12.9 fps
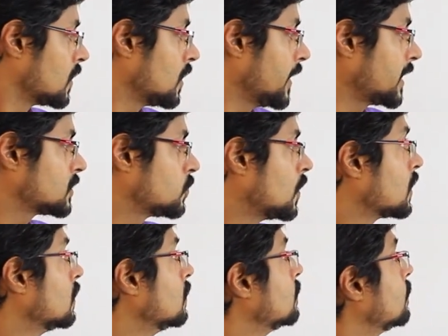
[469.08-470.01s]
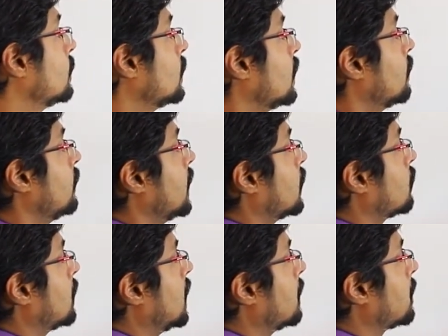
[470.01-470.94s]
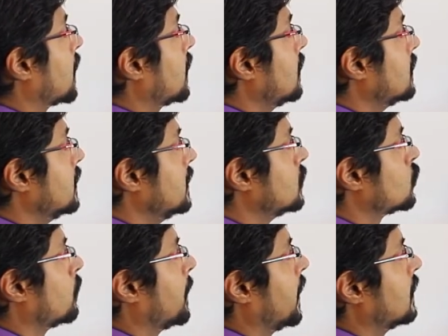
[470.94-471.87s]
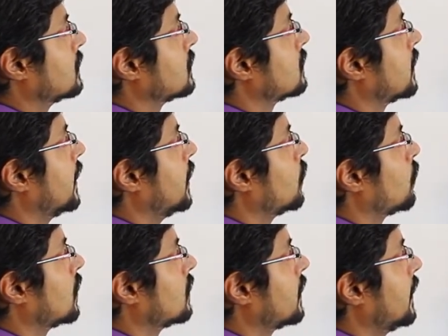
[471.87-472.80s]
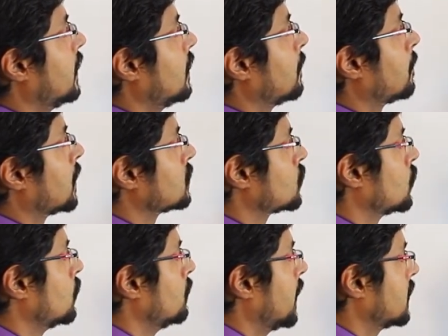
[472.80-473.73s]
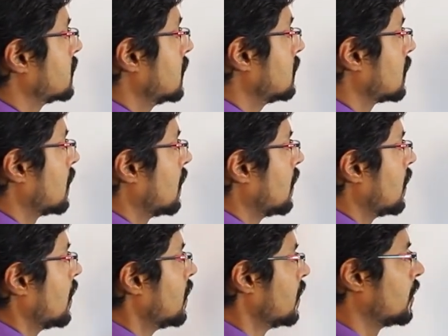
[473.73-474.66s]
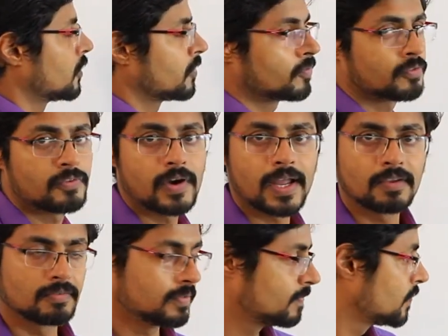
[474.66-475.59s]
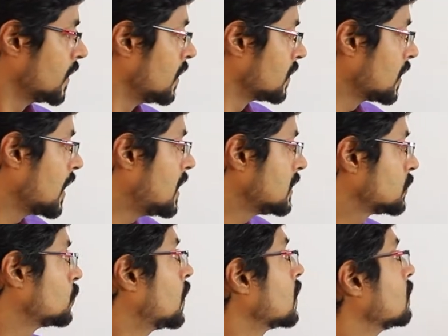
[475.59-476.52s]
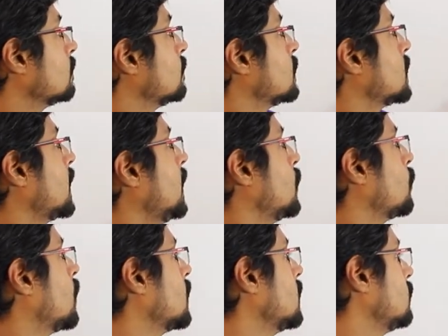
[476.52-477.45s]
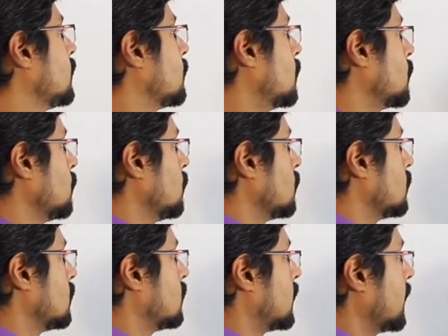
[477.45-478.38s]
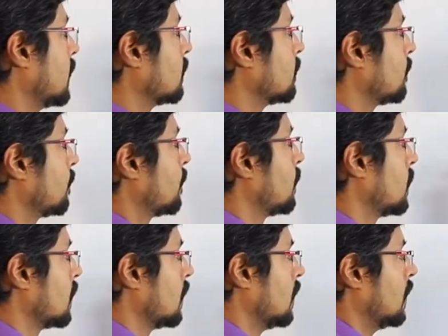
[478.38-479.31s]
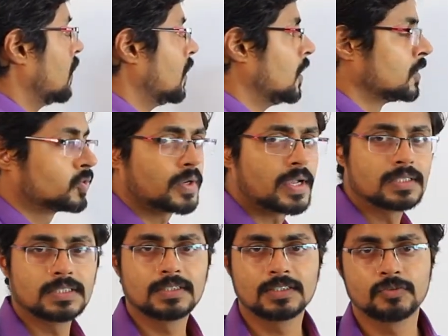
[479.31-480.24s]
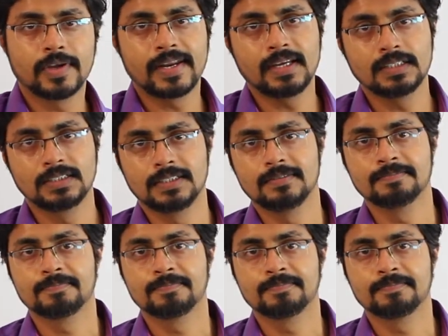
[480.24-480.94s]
The next one, we have to multiply these 2 pairs. 3 into 1, 3, plus 2 makes it 5. The last one, 3 into 1 is equal to 3. So you can say this is very easy.